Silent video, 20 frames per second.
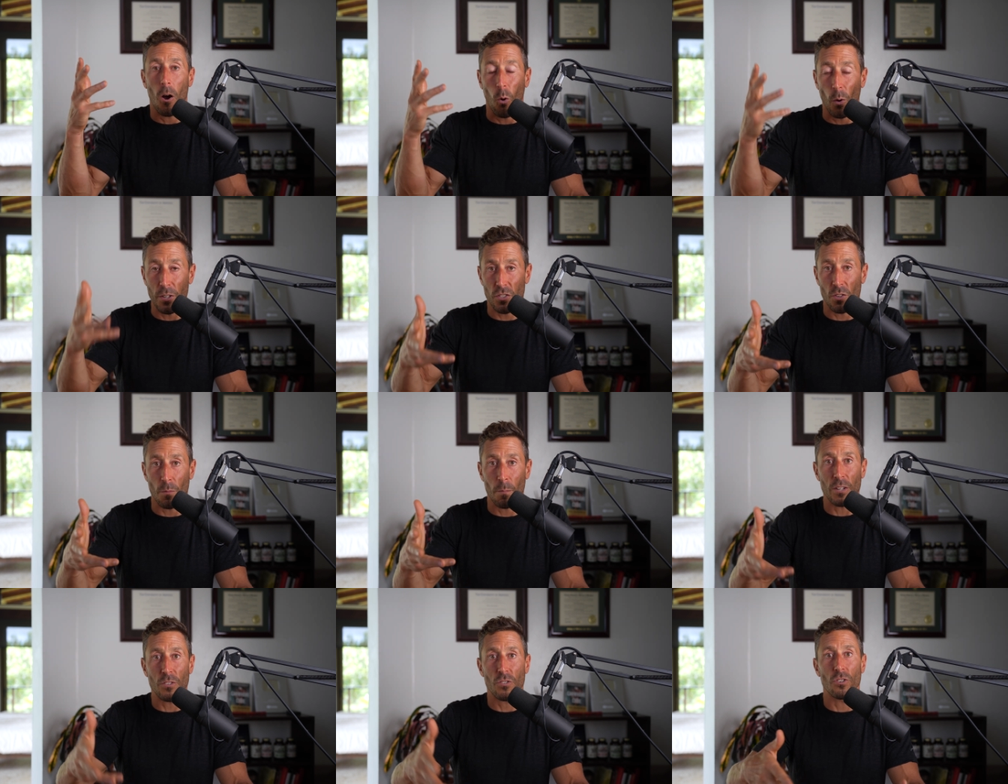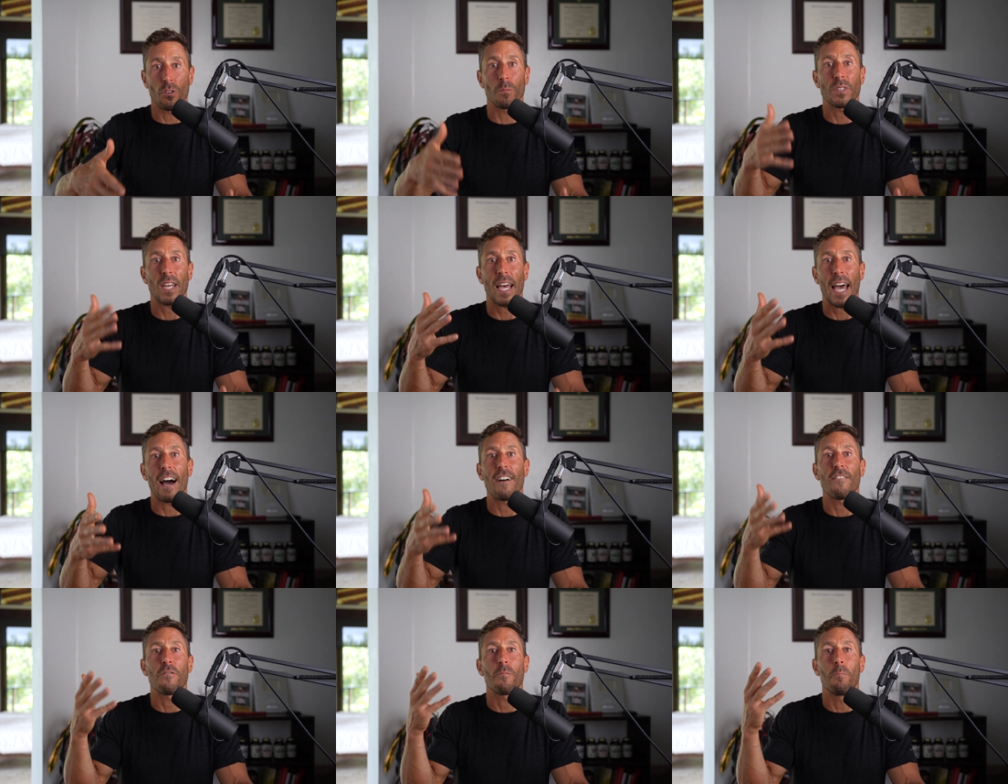Oyster mushrooms
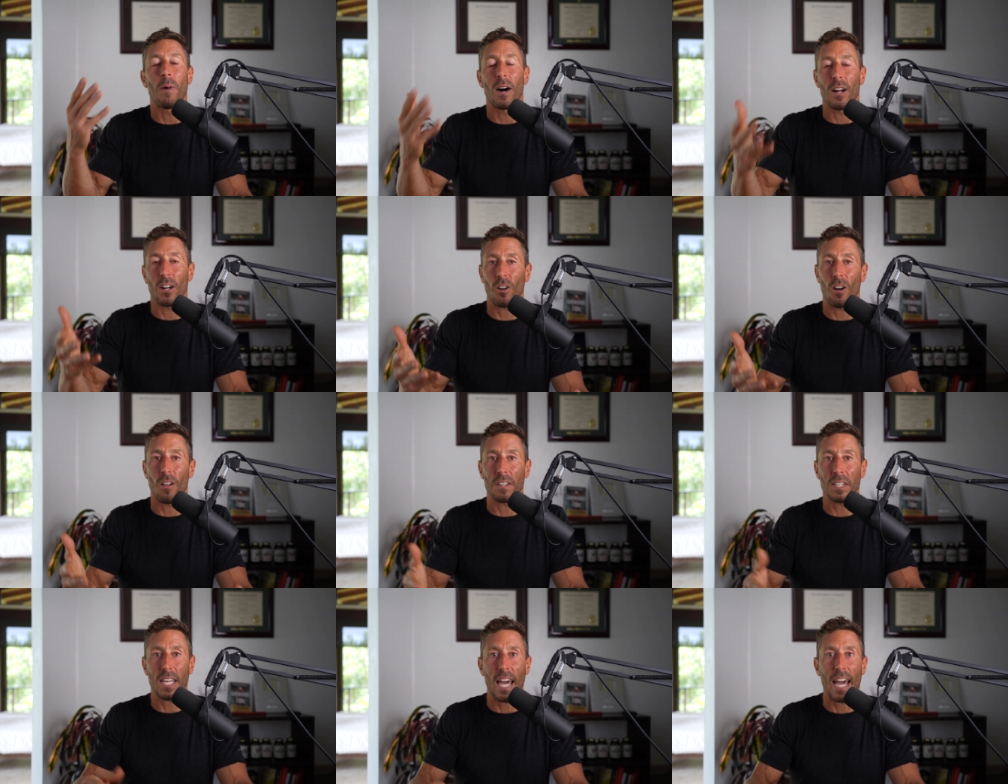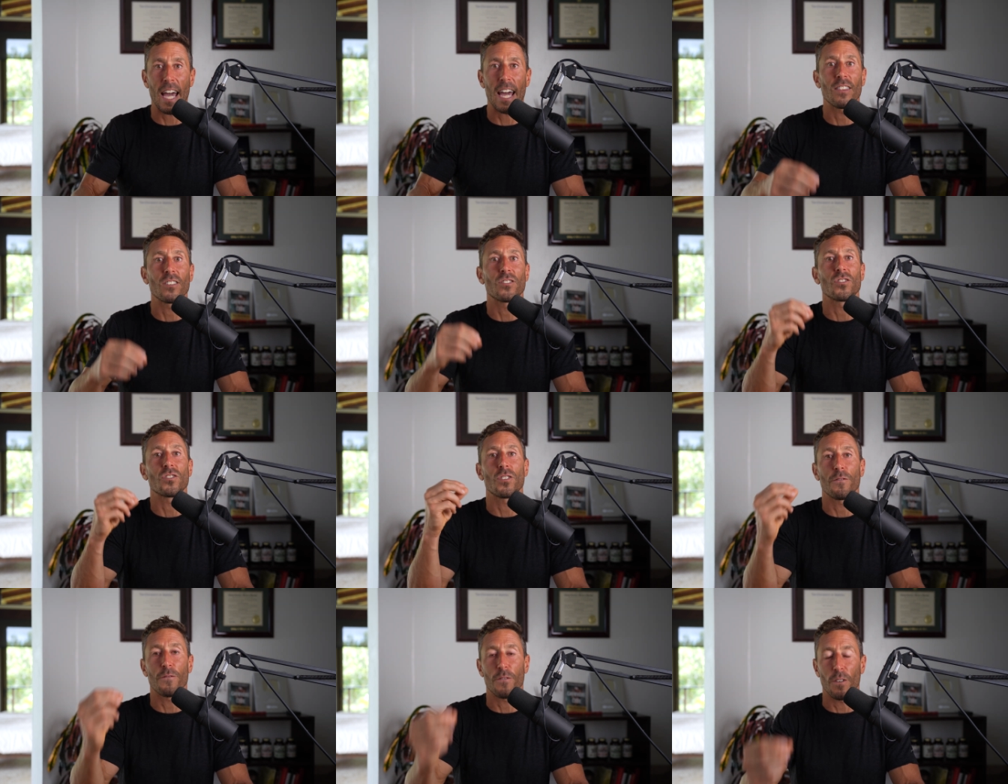have monacolin K.
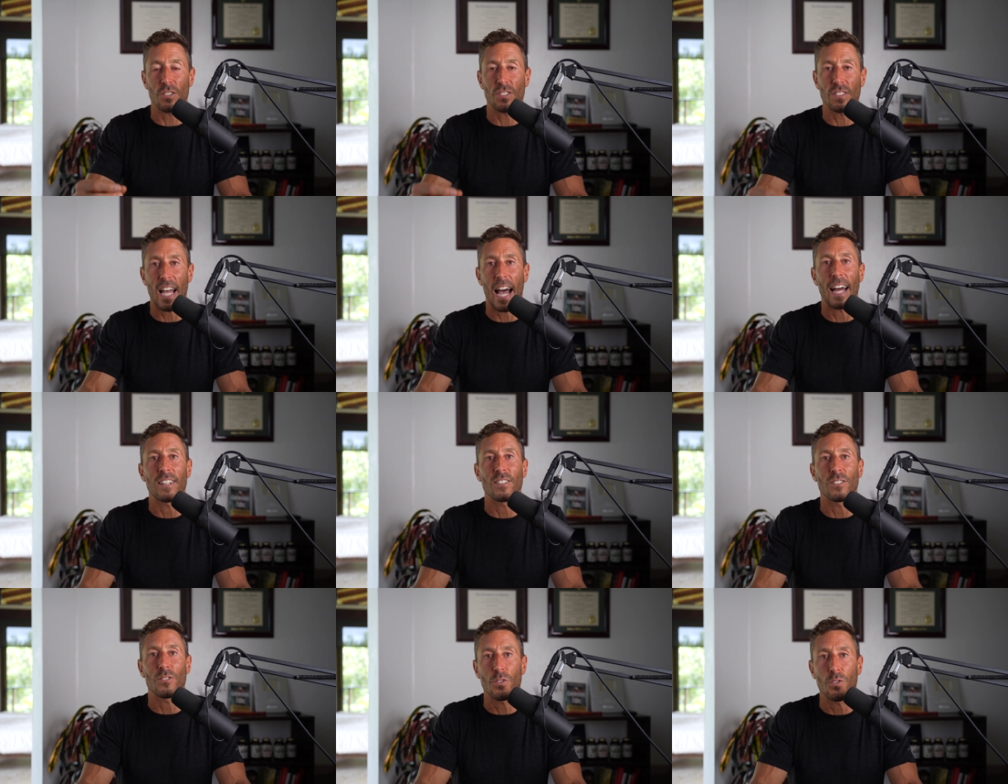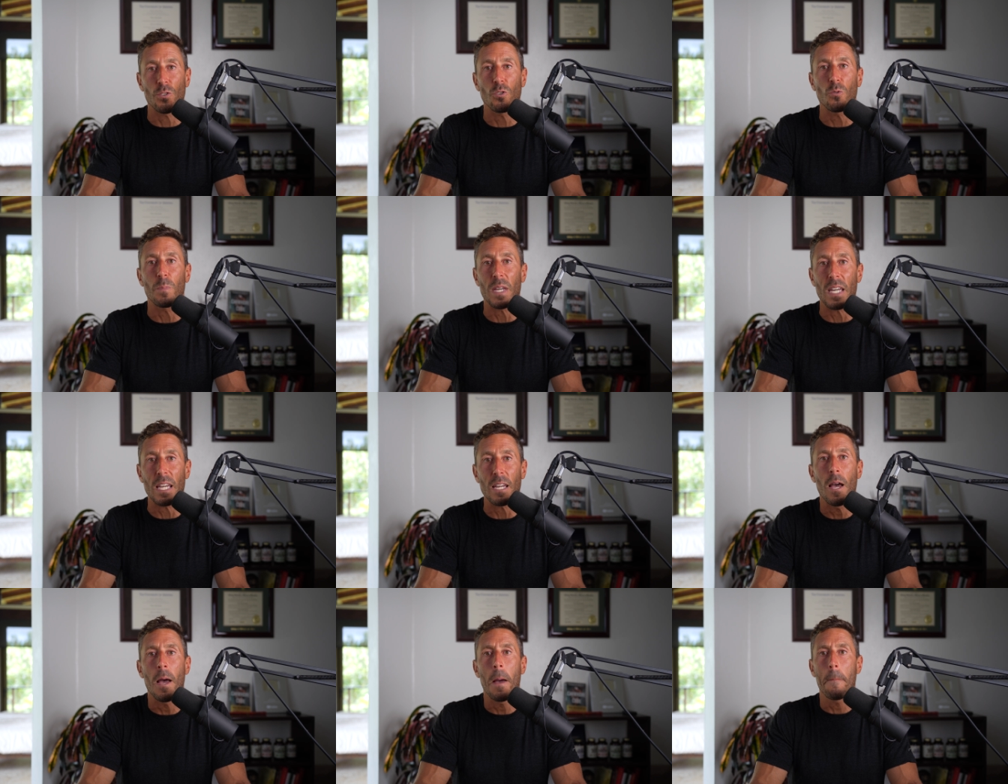This was the first statin to
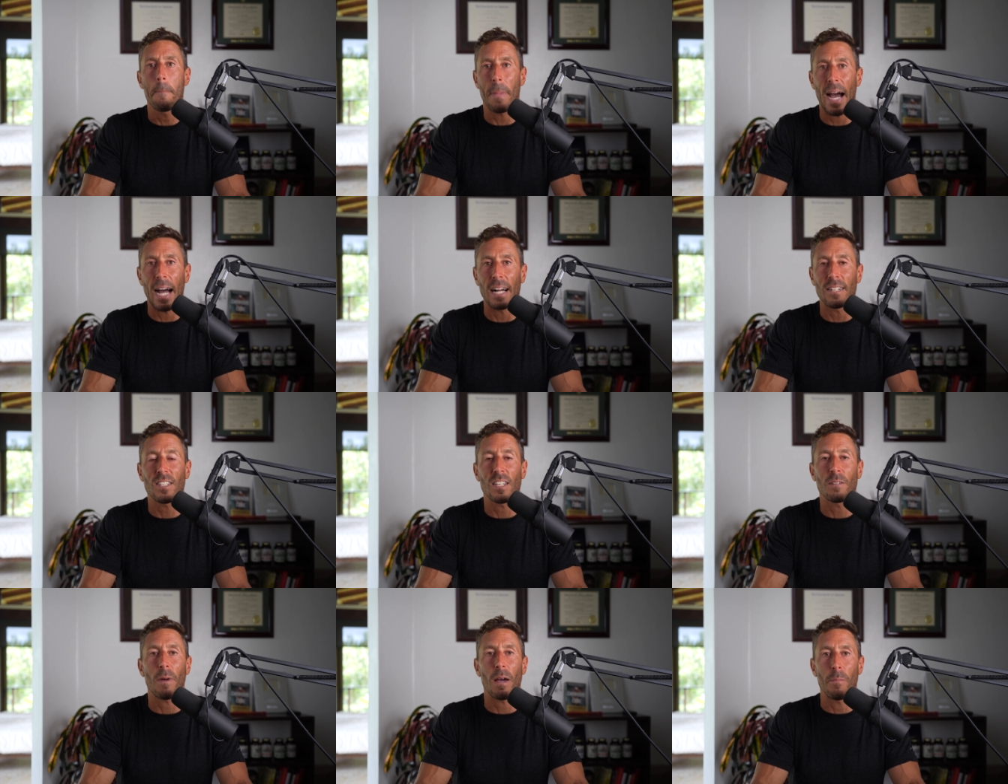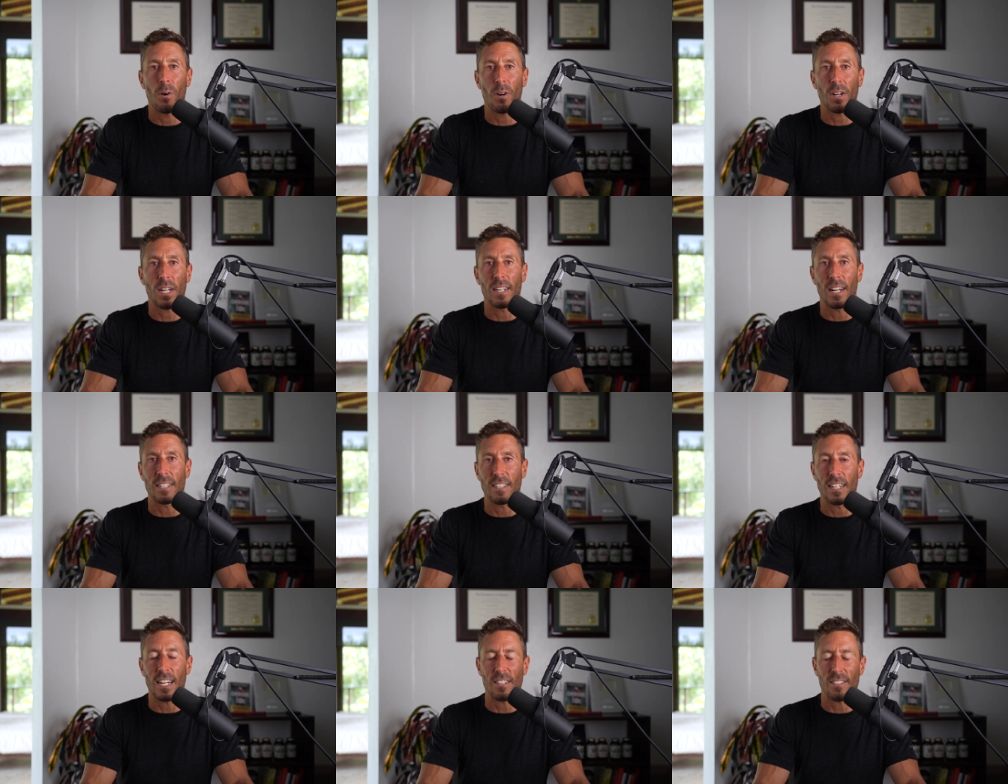be patented by Merck in
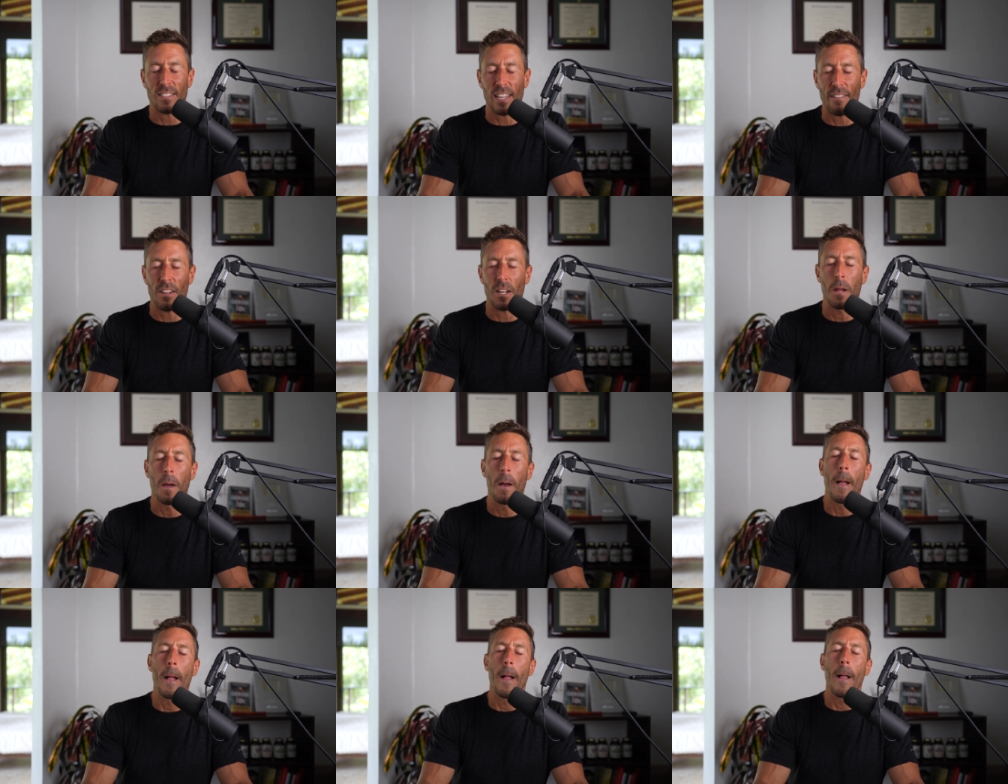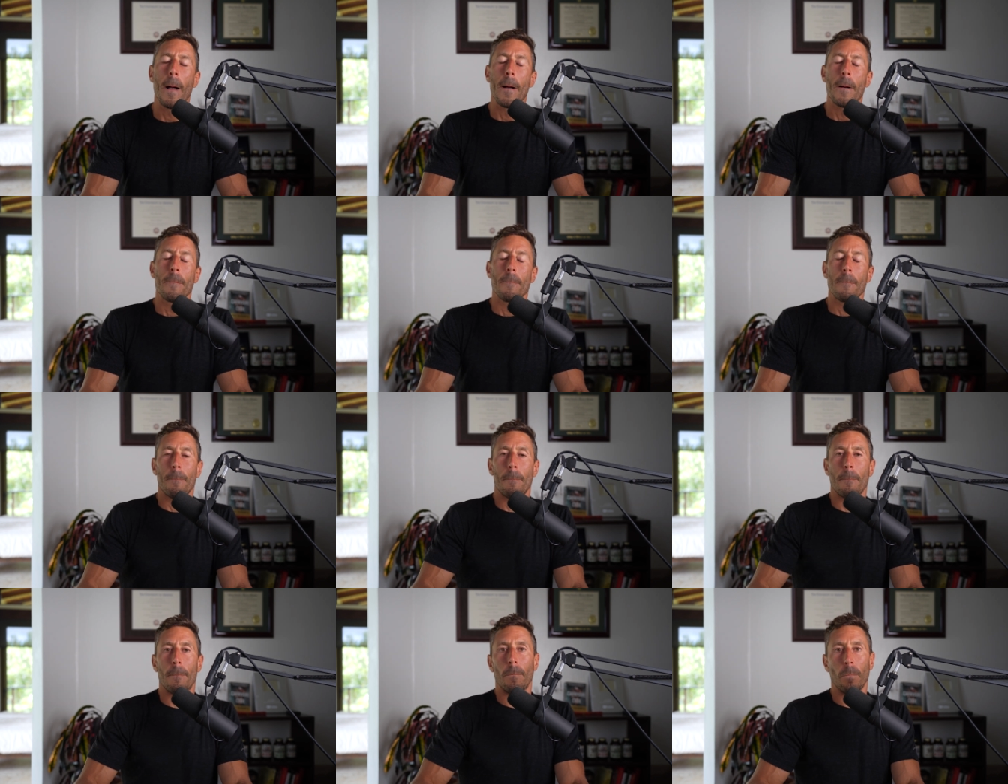1987.
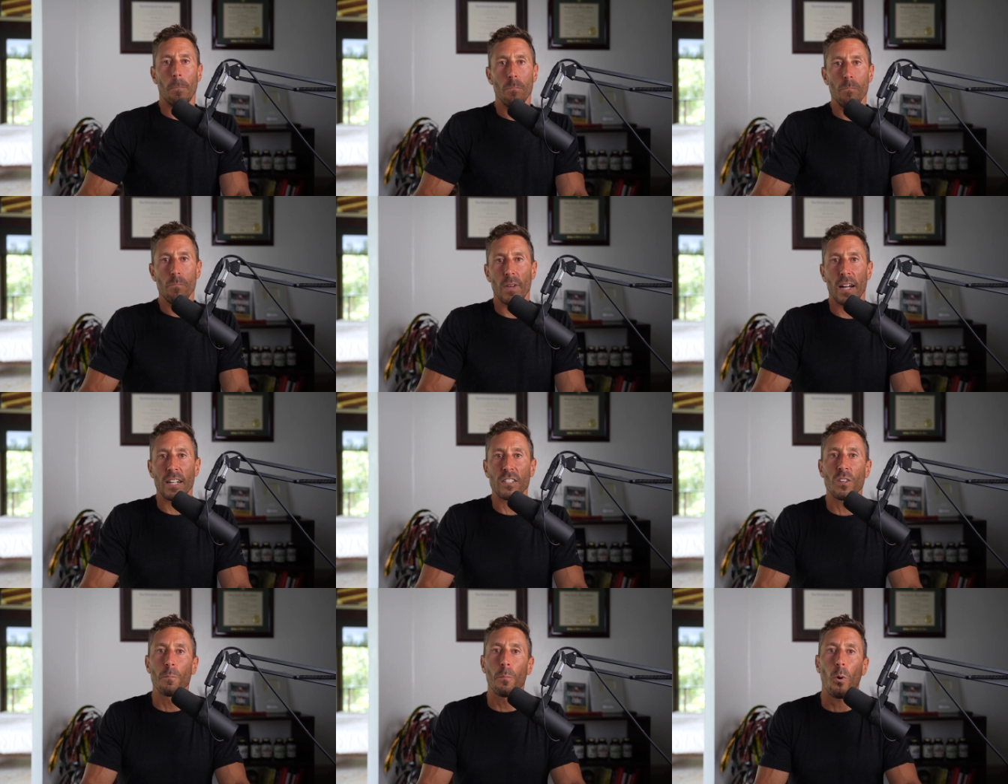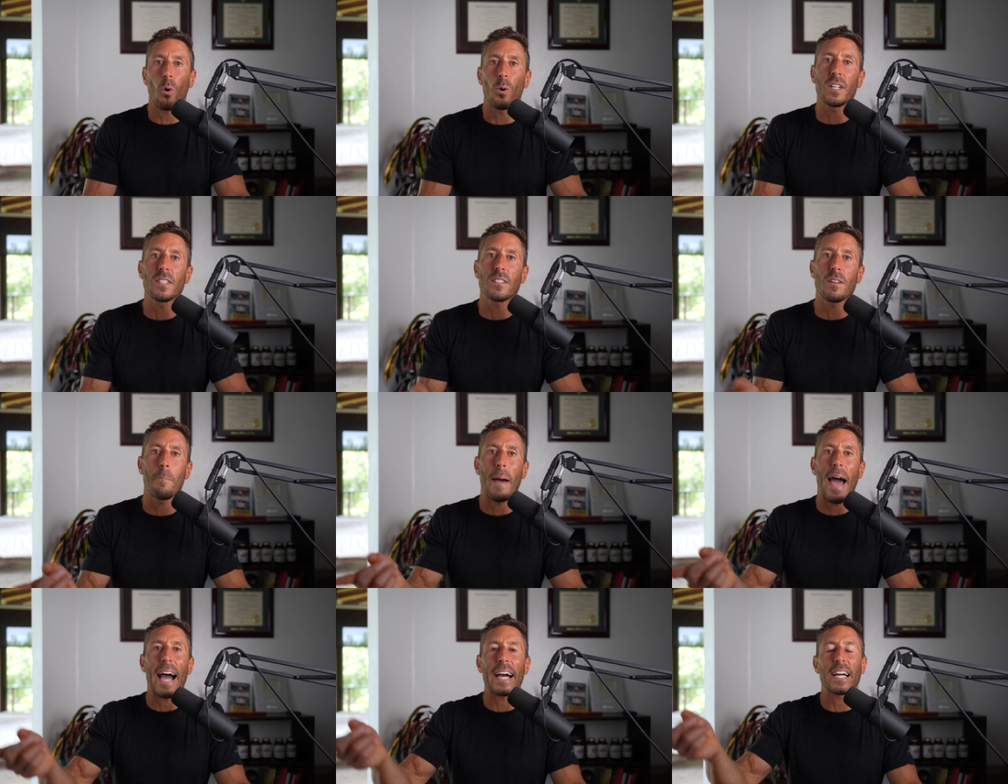It's important
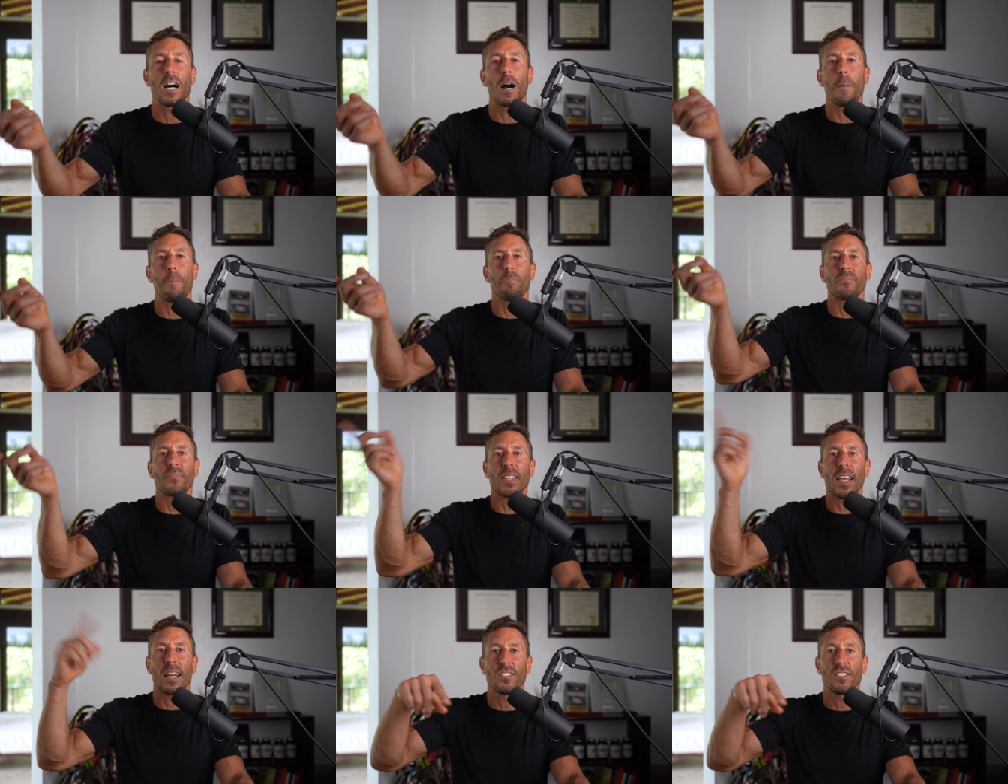to back up